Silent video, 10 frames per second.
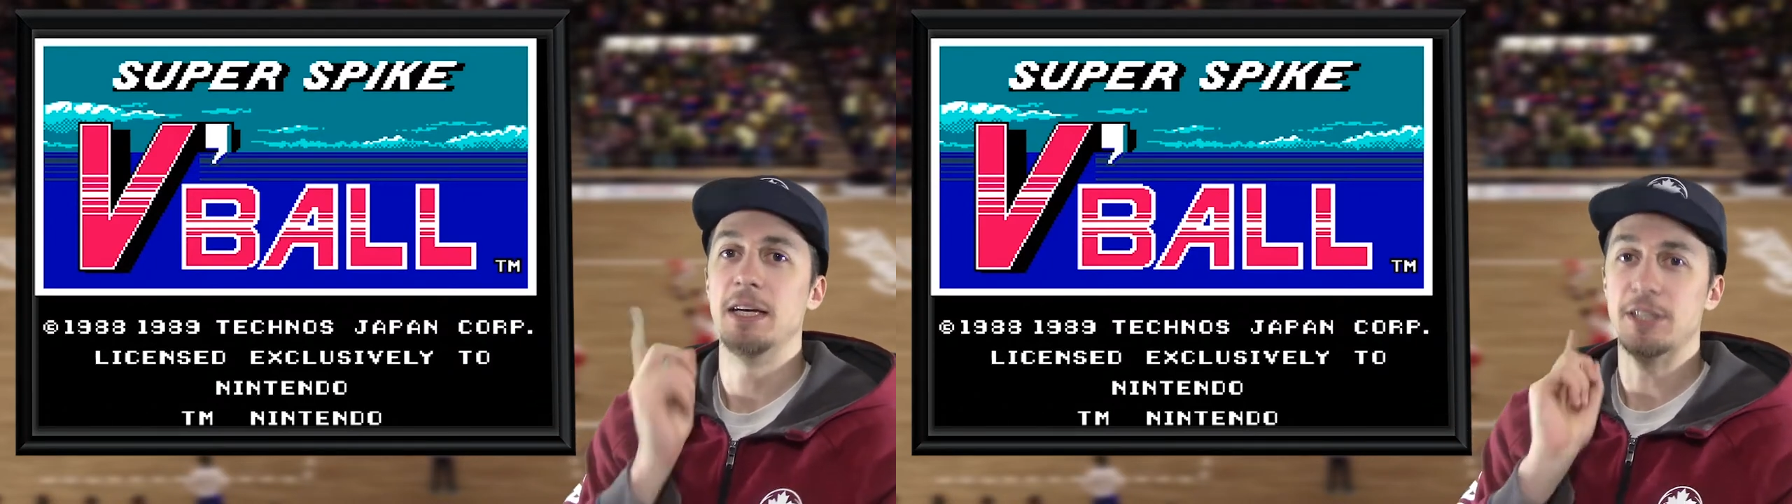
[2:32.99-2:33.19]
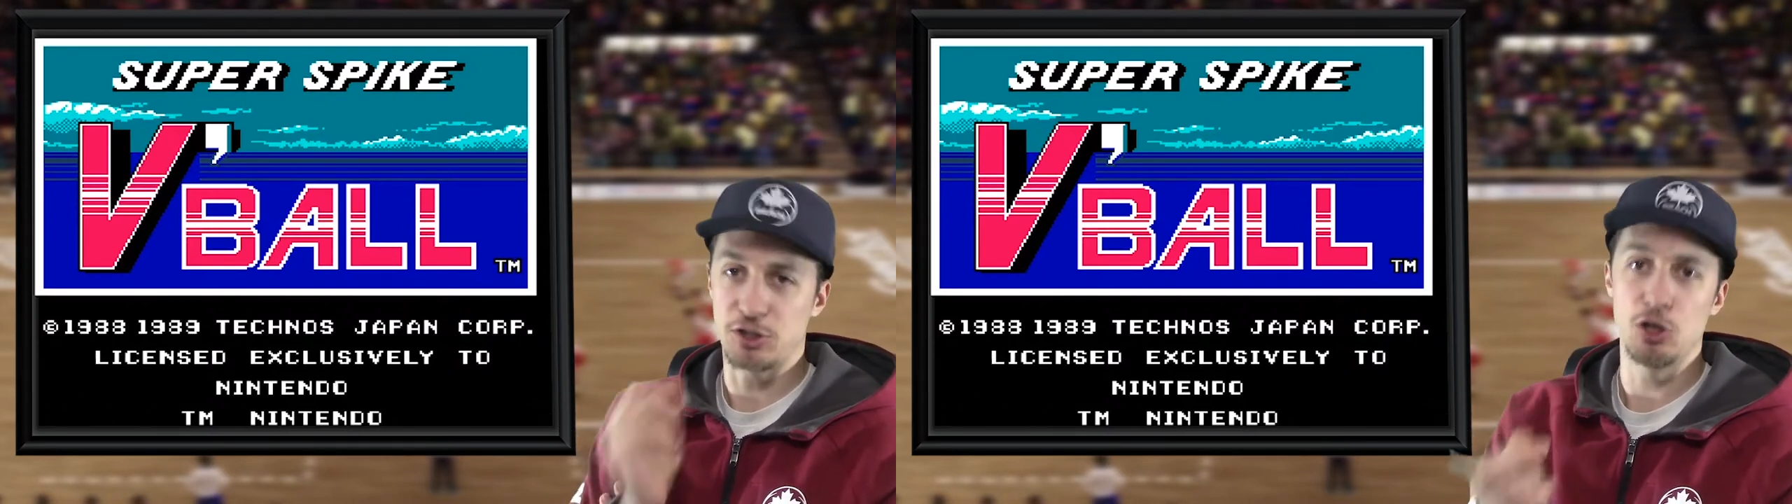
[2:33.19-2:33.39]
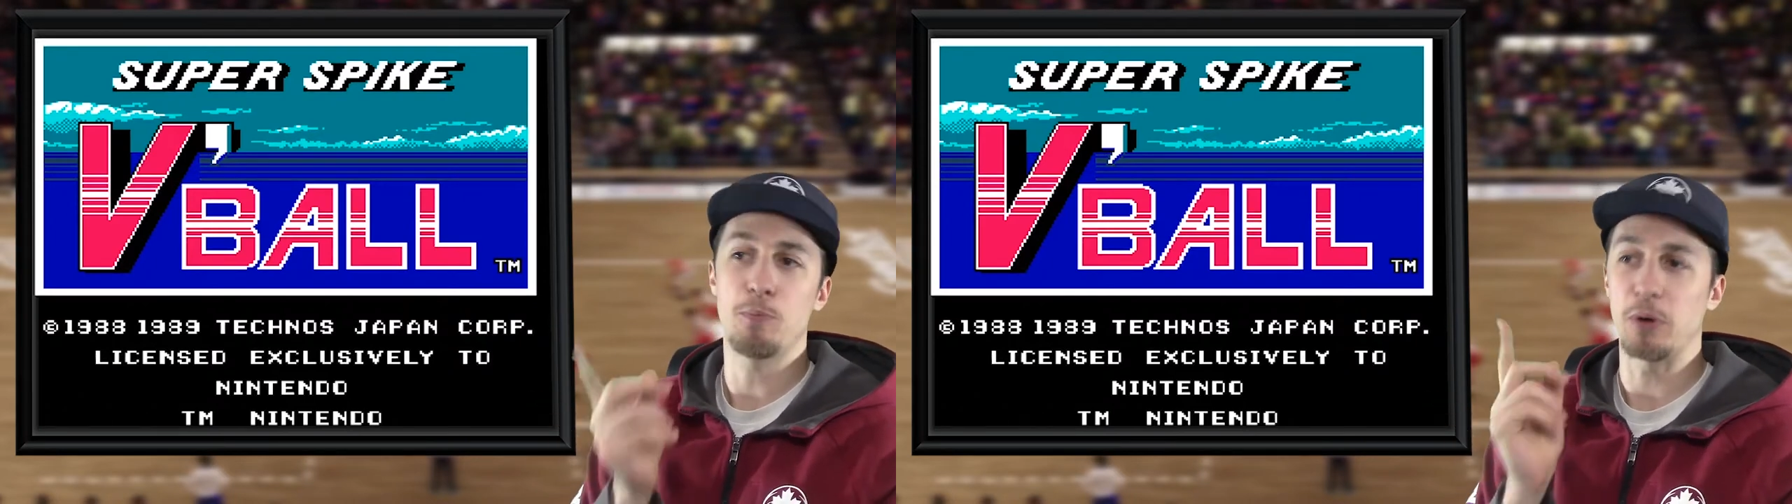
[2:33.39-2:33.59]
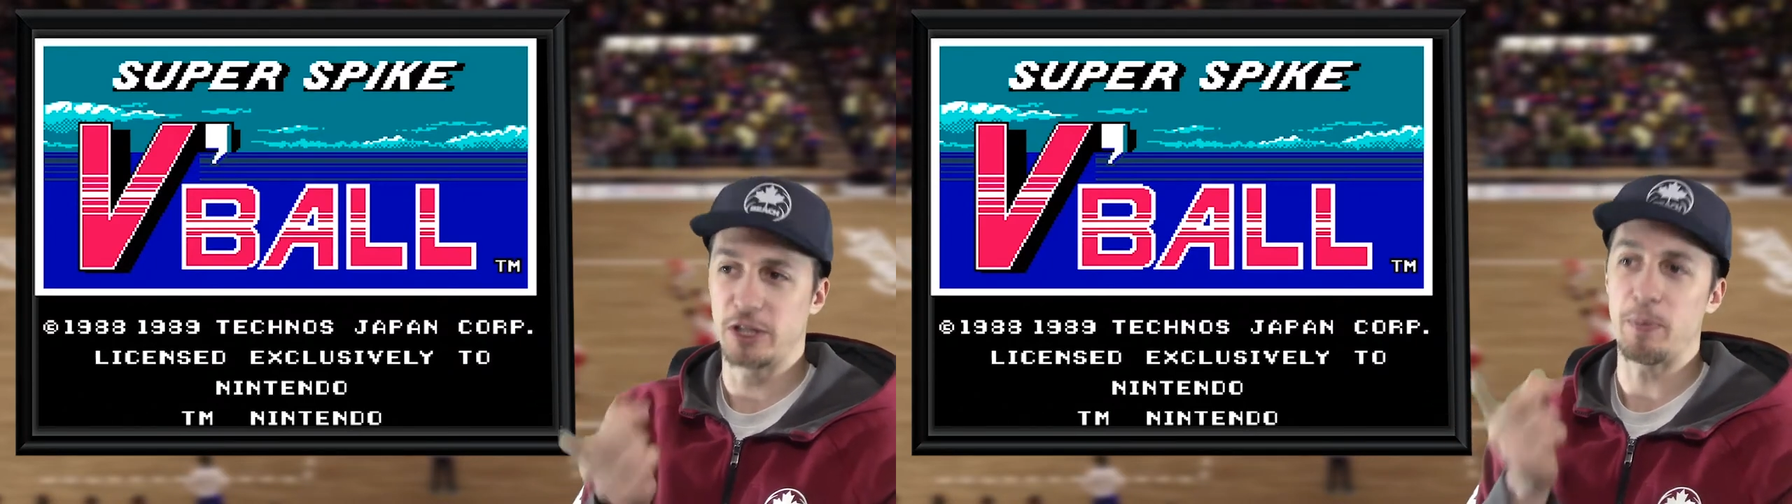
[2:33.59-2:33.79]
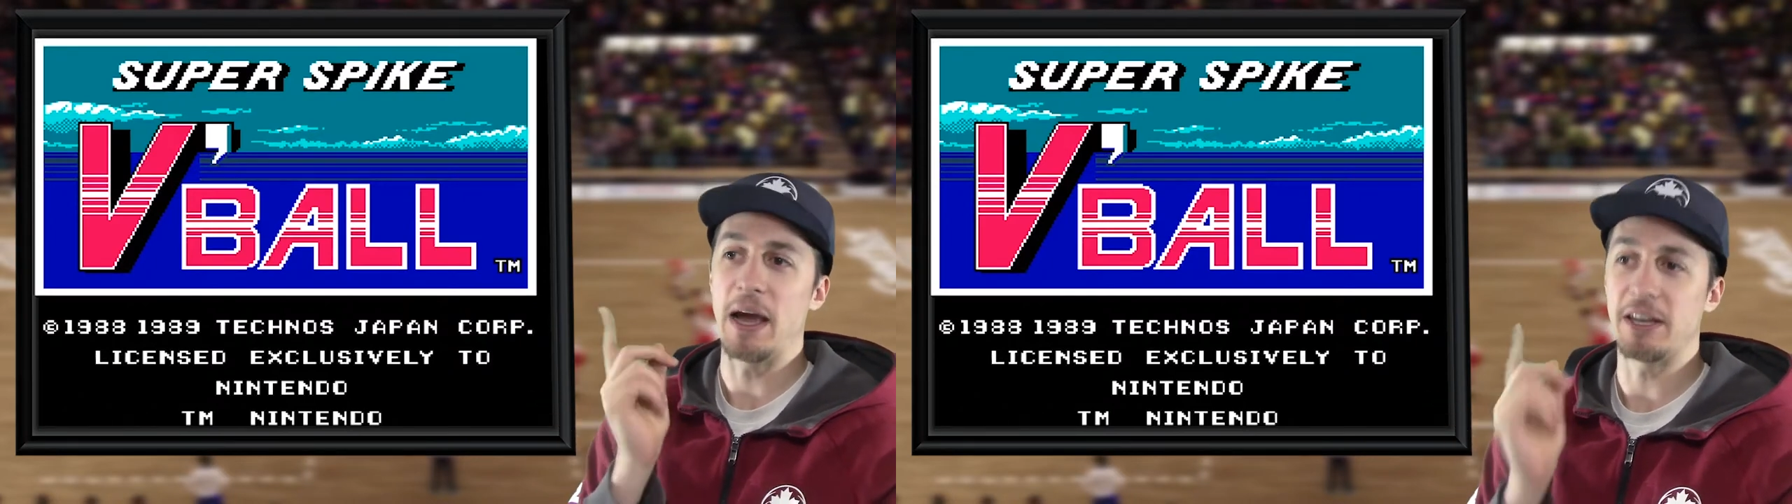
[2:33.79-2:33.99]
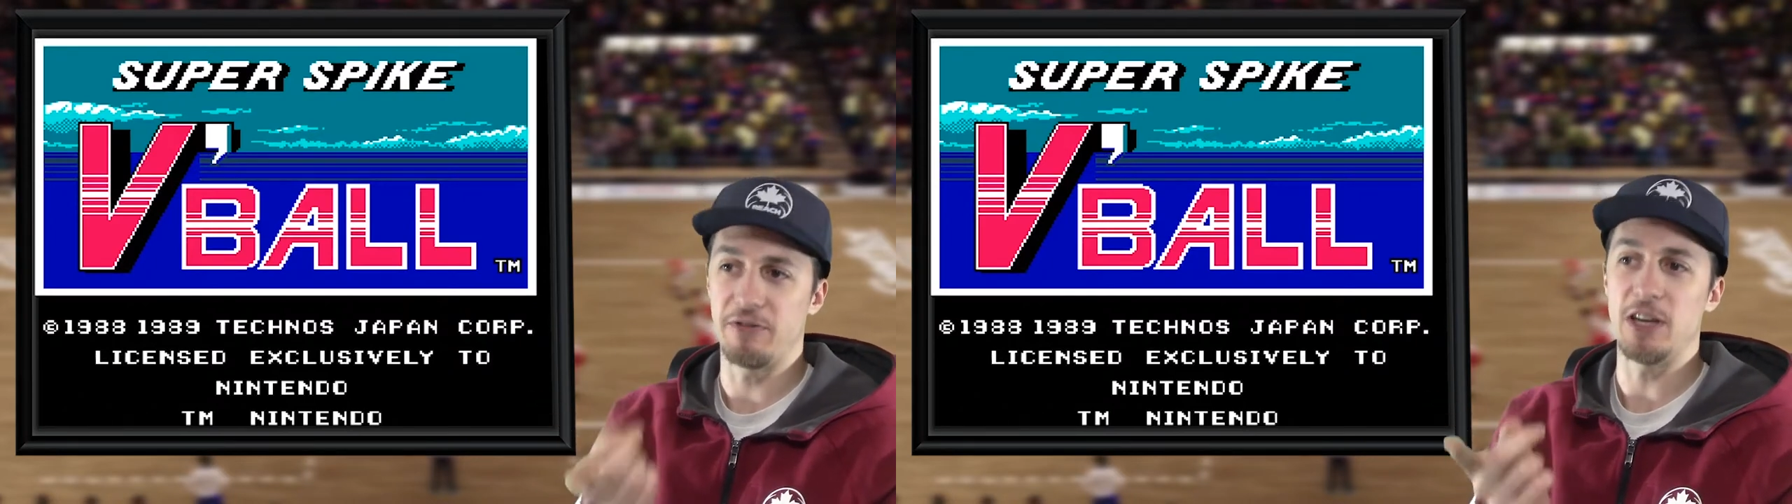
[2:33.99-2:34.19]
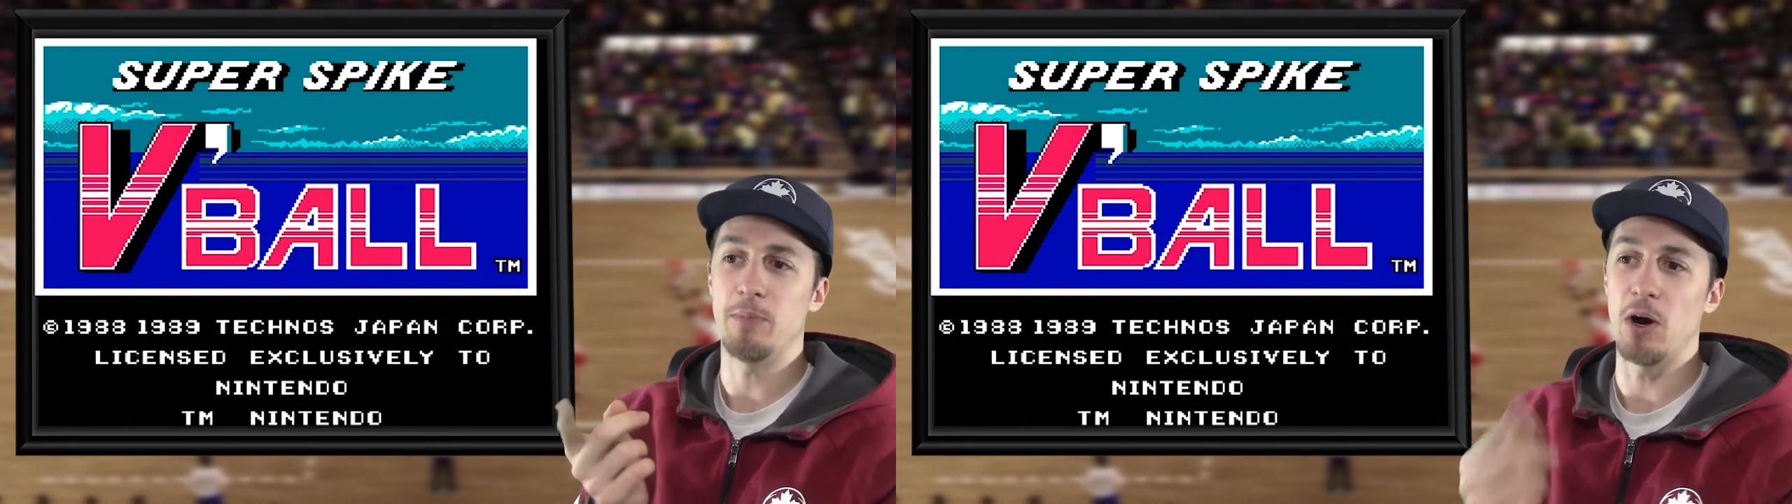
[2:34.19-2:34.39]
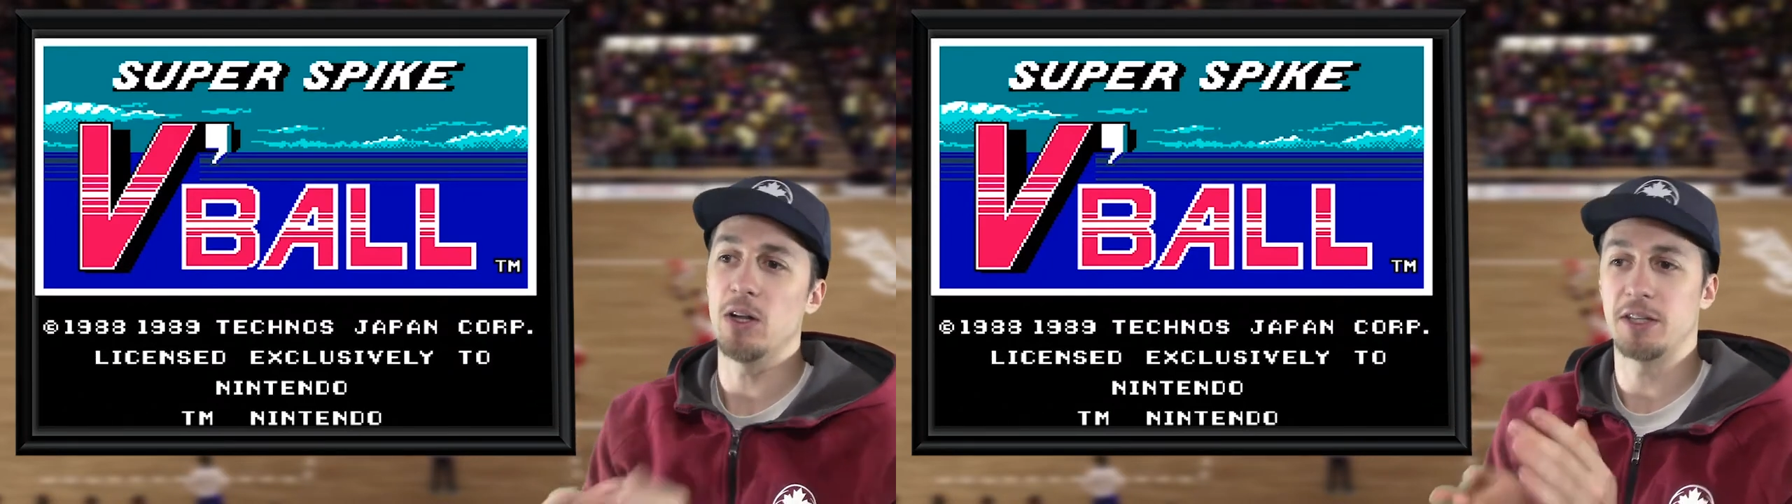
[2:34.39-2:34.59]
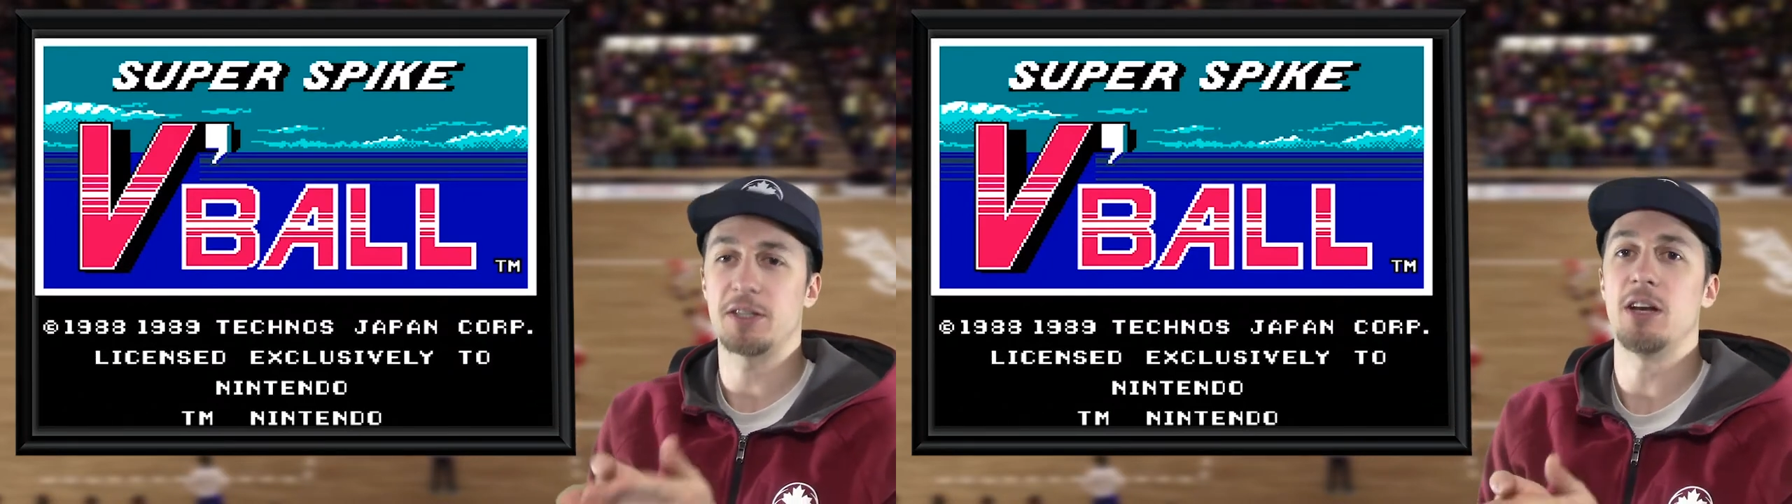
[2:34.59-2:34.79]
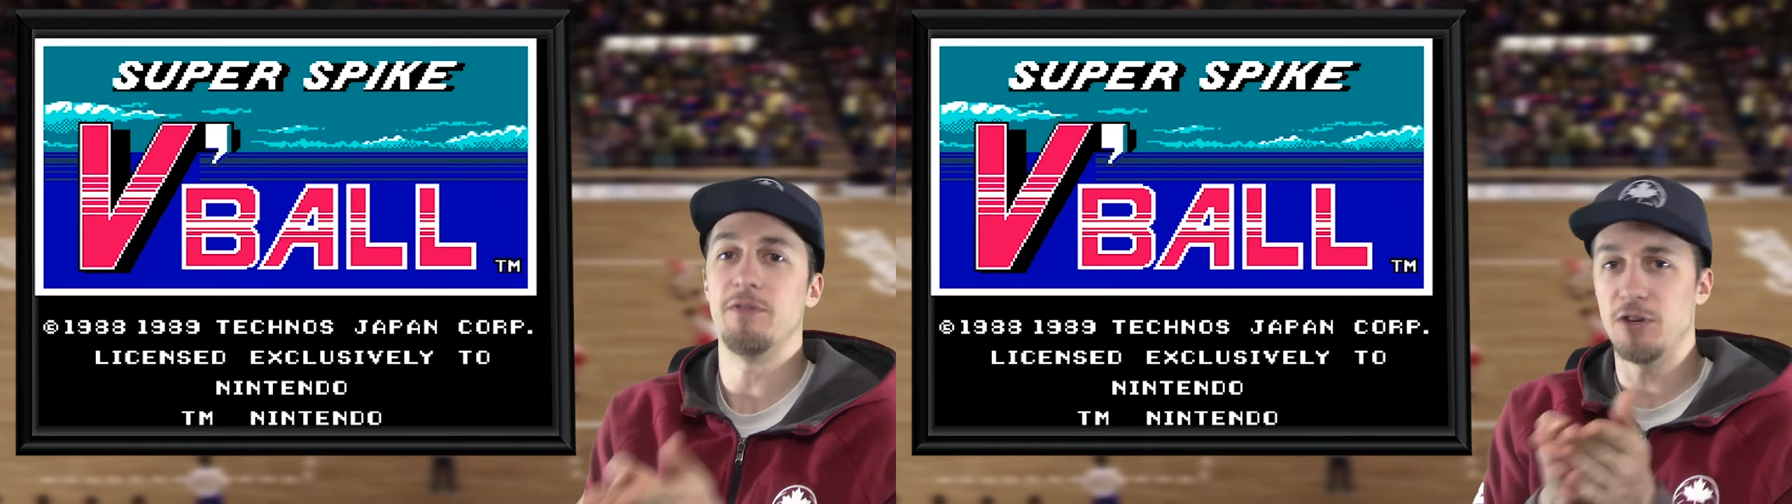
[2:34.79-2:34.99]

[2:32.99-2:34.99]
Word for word: Super Spike V-Ball instead of